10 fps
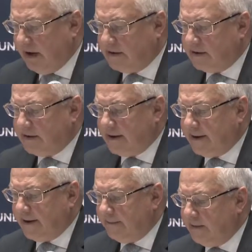But
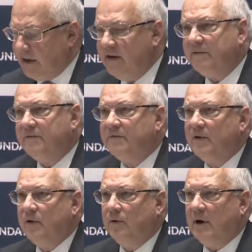
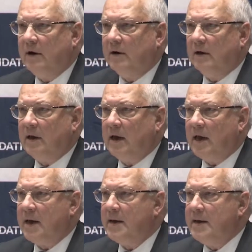if you are
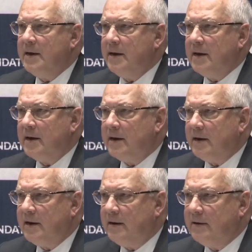
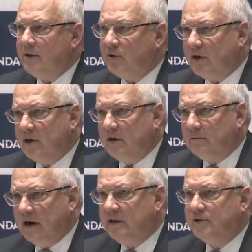not
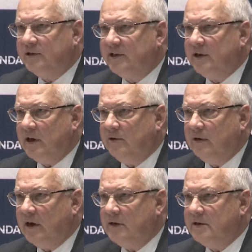religiously
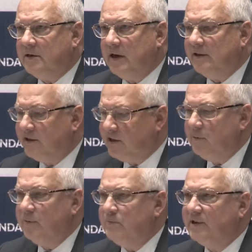educated and
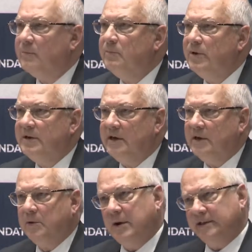
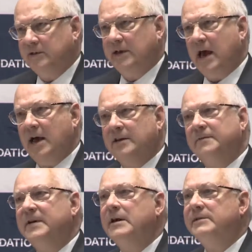somebody who has a kind
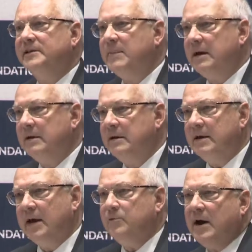of charisma,
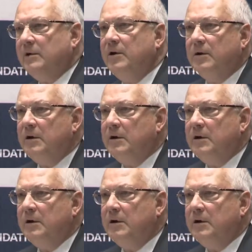and you are